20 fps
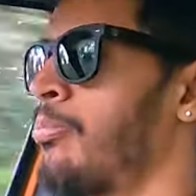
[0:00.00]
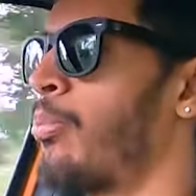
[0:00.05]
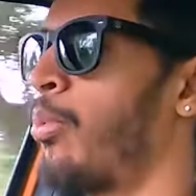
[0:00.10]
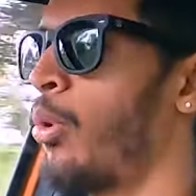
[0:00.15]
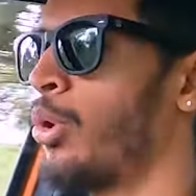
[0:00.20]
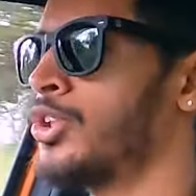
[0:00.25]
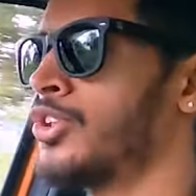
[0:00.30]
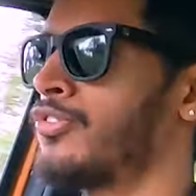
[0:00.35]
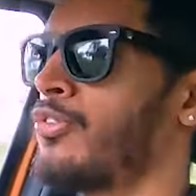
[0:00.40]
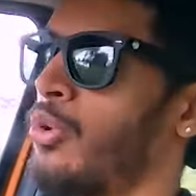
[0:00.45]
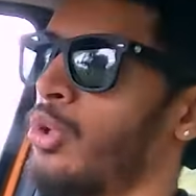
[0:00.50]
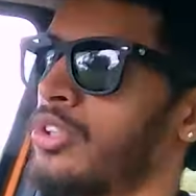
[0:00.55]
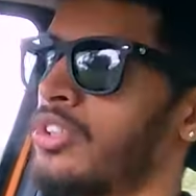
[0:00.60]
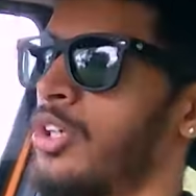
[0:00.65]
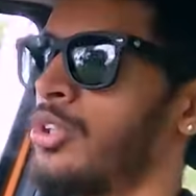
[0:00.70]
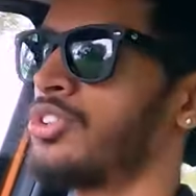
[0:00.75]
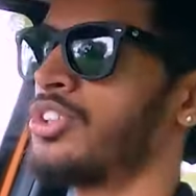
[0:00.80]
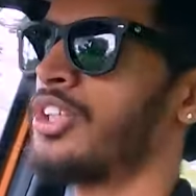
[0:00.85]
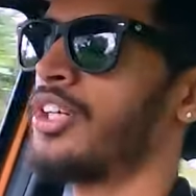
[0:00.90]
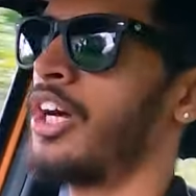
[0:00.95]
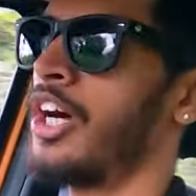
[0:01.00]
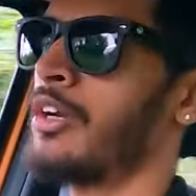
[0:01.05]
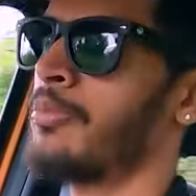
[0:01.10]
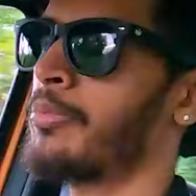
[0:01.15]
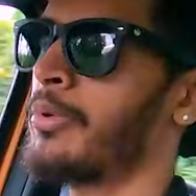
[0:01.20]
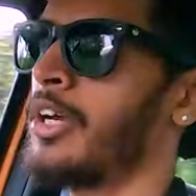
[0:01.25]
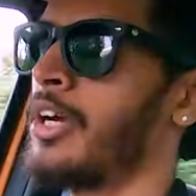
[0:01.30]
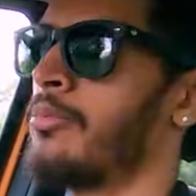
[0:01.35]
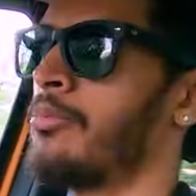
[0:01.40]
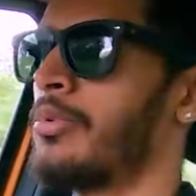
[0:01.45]
Post 4000
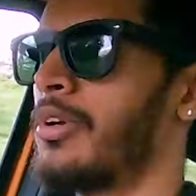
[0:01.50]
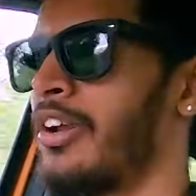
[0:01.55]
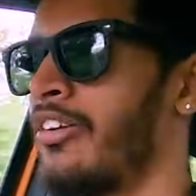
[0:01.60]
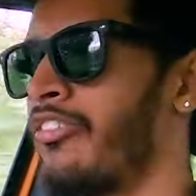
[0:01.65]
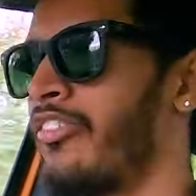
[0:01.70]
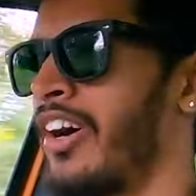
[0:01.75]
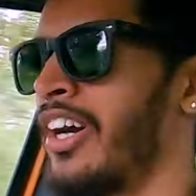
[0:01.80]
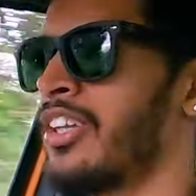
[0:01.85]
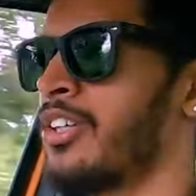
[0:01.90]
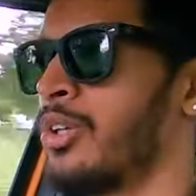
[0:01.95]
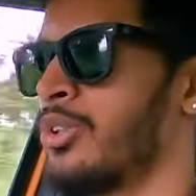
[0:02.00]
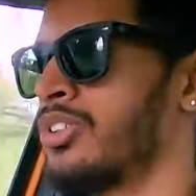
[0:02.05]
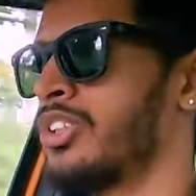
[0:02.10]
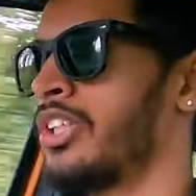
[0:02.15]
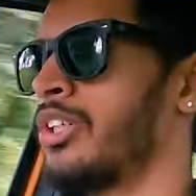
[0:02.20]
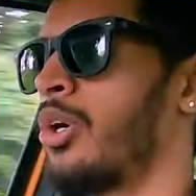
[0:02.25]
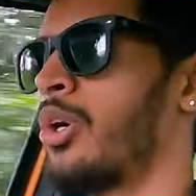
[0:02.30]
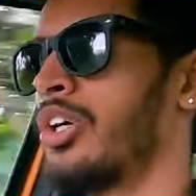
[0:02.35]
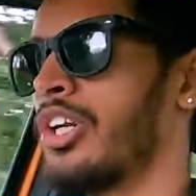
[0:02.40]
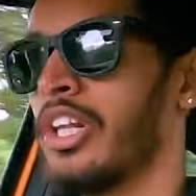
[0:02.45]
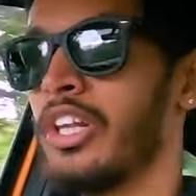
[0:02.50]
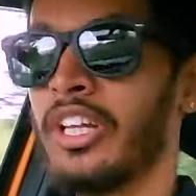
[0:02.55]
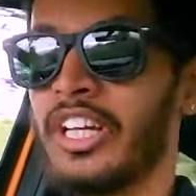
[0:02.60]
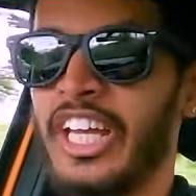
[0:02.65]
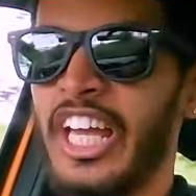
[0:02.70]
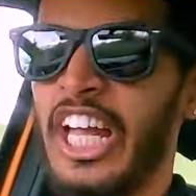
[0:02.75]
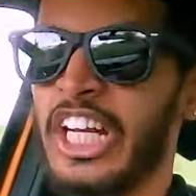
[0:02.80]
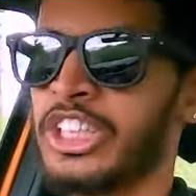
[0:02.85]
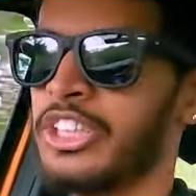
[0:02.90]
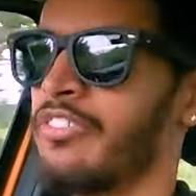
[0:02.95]
RPM till 5000 or till the
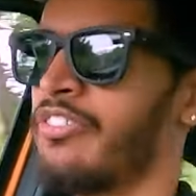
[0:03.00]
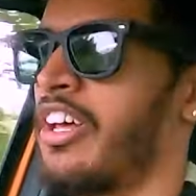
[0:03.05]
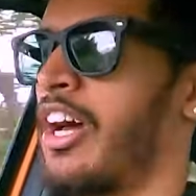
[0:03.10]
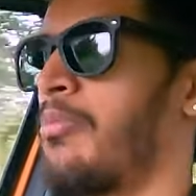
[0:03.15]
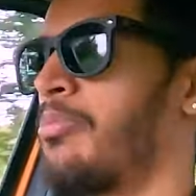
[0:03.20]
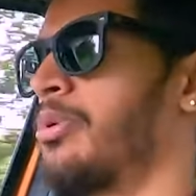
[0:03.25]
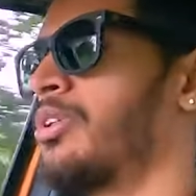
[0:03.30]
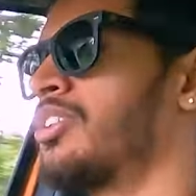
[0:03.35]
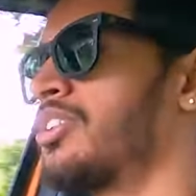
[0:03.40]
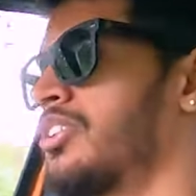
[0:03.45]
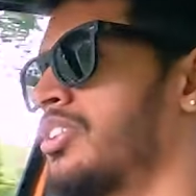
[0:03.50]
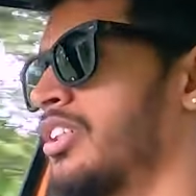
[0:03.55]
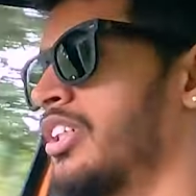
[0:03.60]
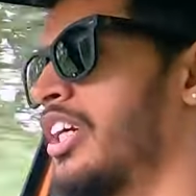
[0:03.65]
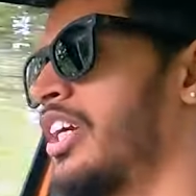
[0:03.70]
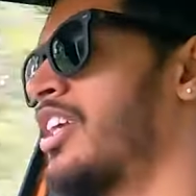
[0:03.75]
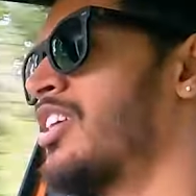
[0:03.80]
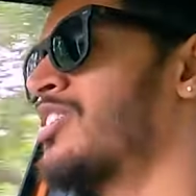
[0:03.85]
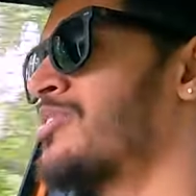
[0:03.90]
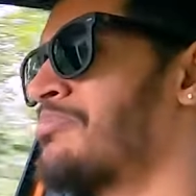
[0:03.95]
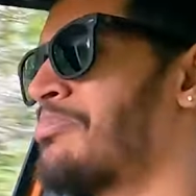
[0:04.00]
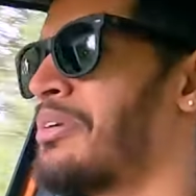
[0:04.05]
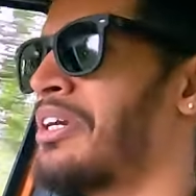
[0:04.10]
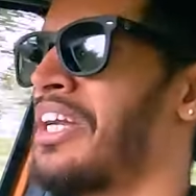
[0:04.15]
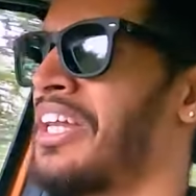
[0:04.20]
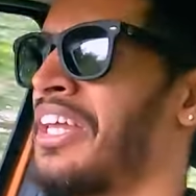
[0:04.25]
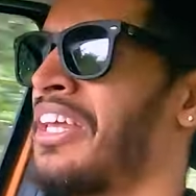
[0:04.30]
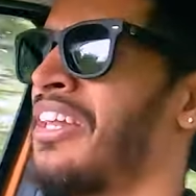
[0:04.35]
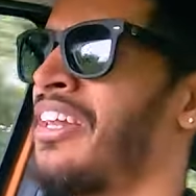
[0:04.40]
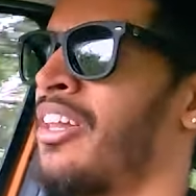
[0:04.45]
gear shift happens, it is
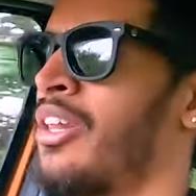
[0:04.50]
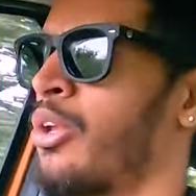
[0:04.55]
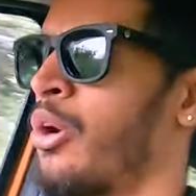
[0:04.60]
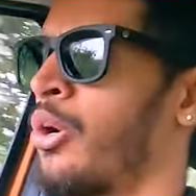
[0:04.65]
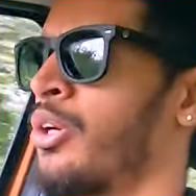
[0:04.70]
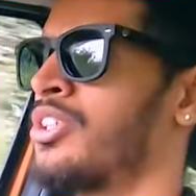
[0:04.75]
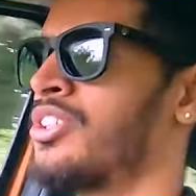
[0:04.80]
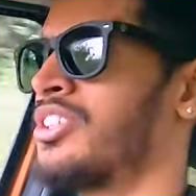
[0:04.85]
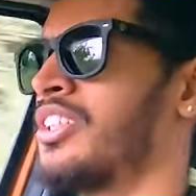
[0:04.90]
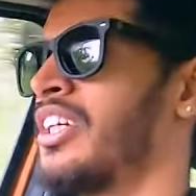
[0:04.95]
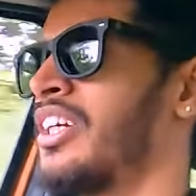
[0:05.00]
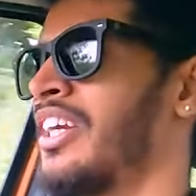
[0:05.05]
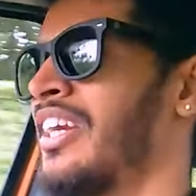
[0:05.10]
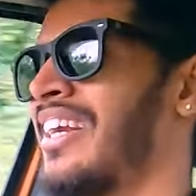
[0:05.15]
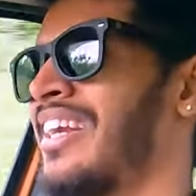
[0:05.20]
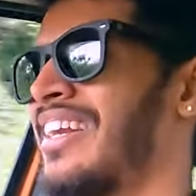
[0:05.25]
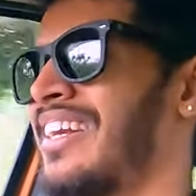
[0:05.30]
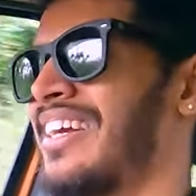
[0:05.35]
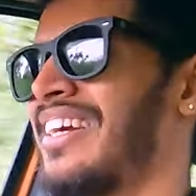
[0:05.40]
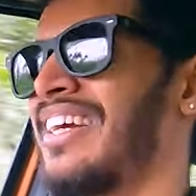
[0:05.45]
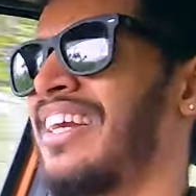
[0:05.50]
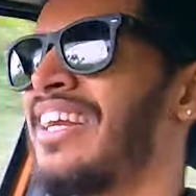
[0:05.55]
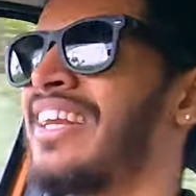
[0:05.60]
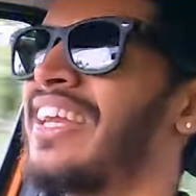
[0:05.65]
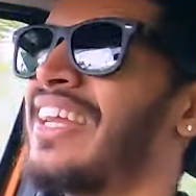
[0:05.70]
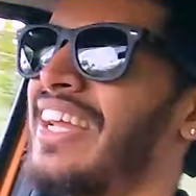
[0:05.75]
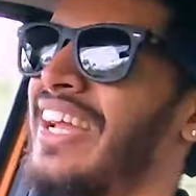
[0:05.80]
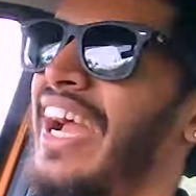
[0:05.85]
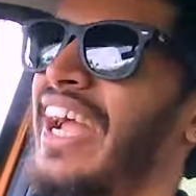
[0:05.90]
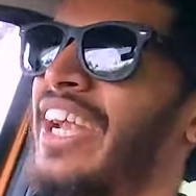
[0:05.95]
pretty noisy. It
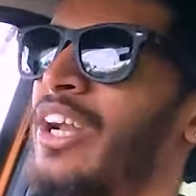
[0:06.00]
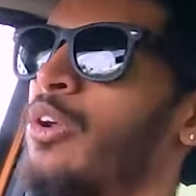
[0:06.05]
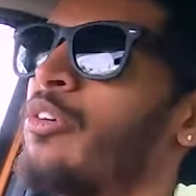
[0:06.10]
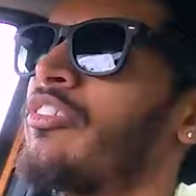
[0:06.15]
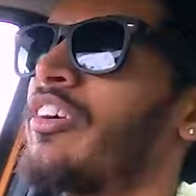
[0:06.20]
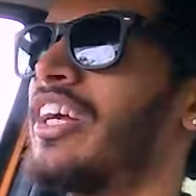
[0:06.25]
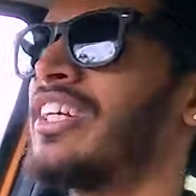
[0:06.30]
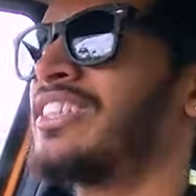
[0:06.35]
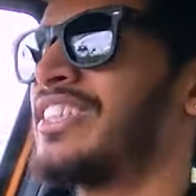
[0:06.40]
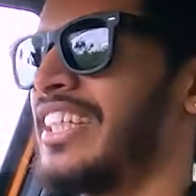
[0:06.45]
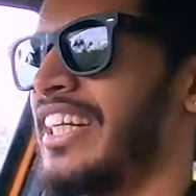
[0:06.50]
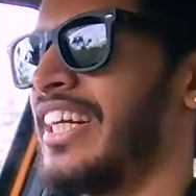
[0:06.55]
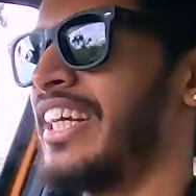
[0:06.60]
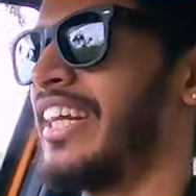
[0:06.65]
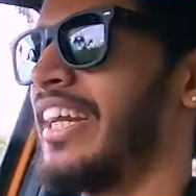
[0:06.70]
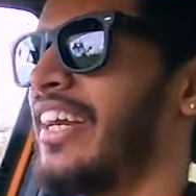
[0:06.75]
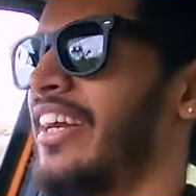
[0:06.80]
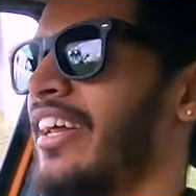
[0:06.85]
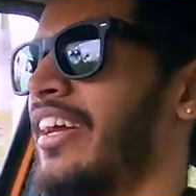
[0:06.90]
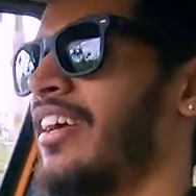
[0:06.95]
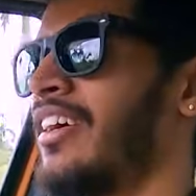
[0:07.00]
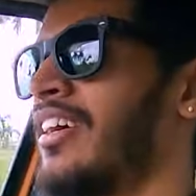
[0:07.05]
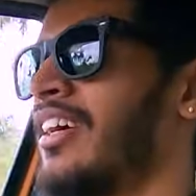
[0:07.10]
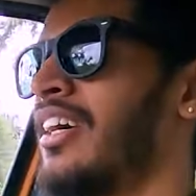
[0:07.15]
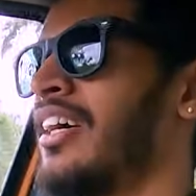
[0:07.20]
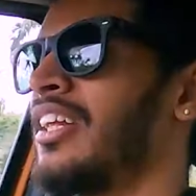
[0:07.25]
kind of gets irritating.